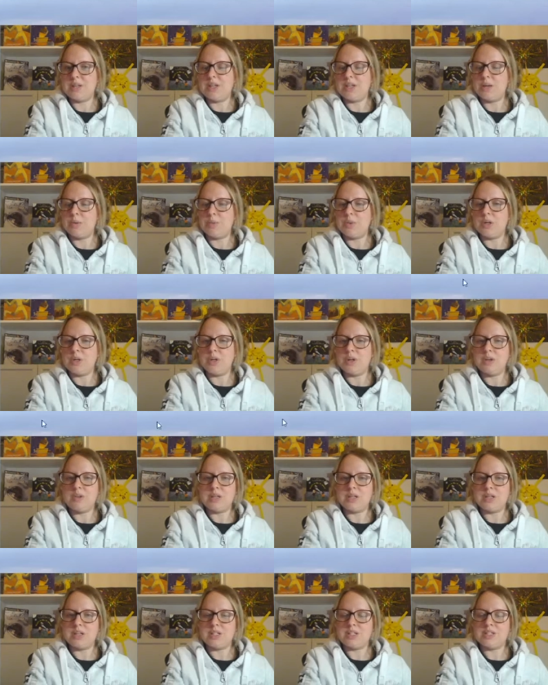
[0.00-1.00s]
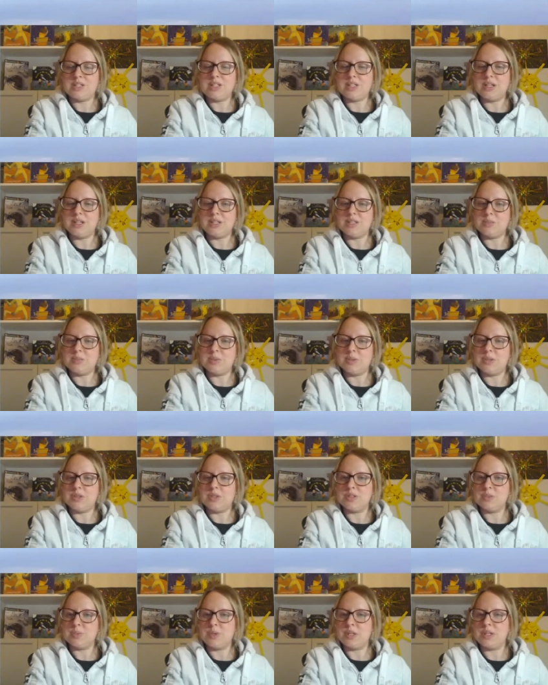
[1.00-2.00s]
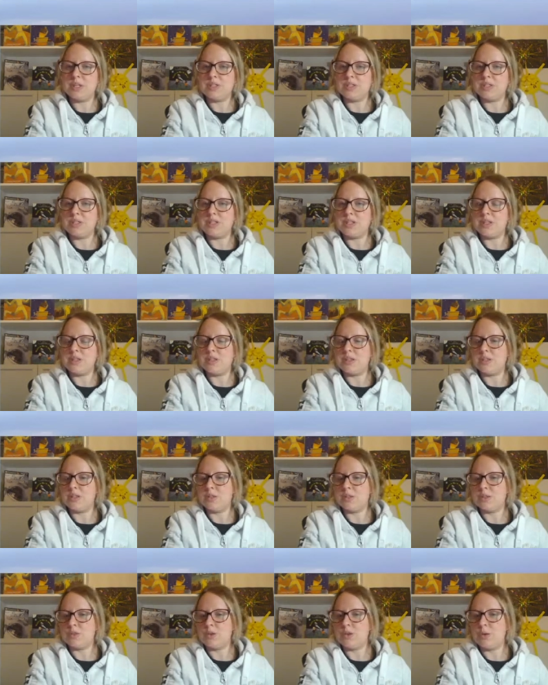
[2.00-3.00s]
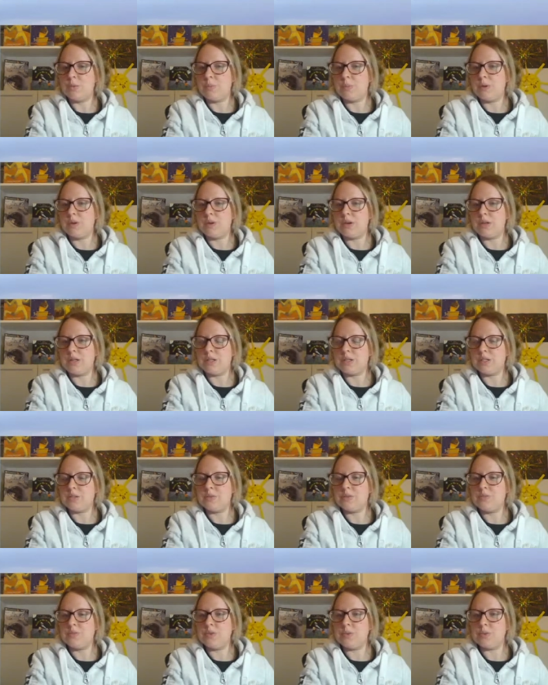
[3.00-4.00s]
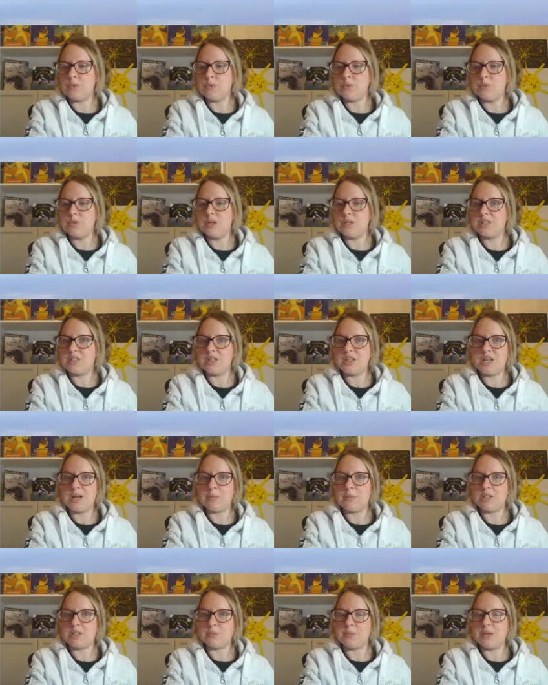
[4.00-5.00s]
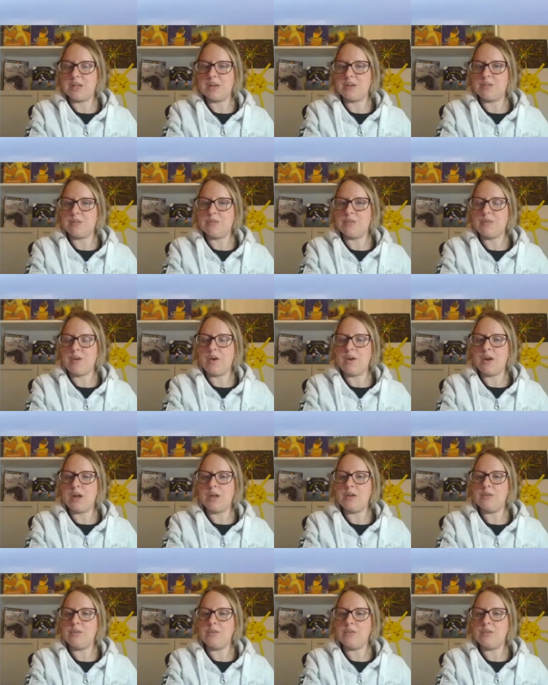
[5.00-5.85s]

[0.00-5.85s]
and we know that it's 6 because we can see that the top line is full, so that must mean 5,